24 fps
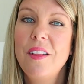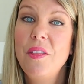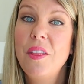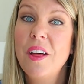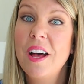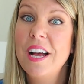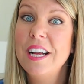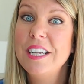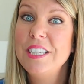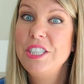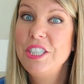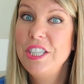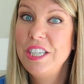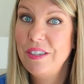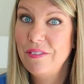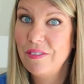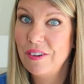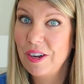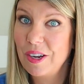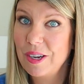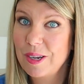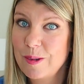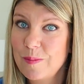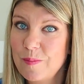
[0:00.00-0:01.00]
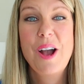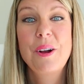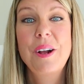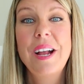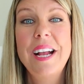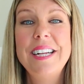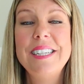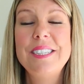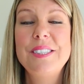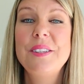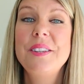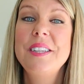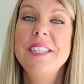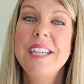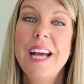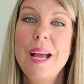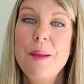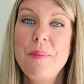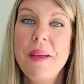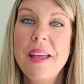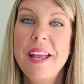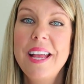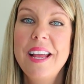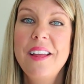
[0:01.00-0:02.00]
the achiever. Okay, so the
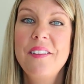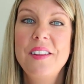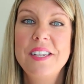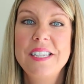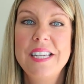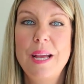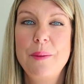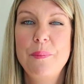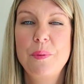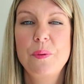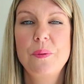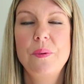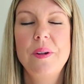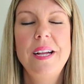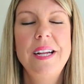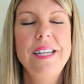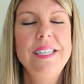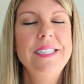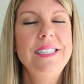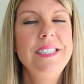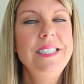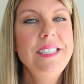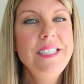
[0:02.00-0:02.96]
type 8 and the type 3,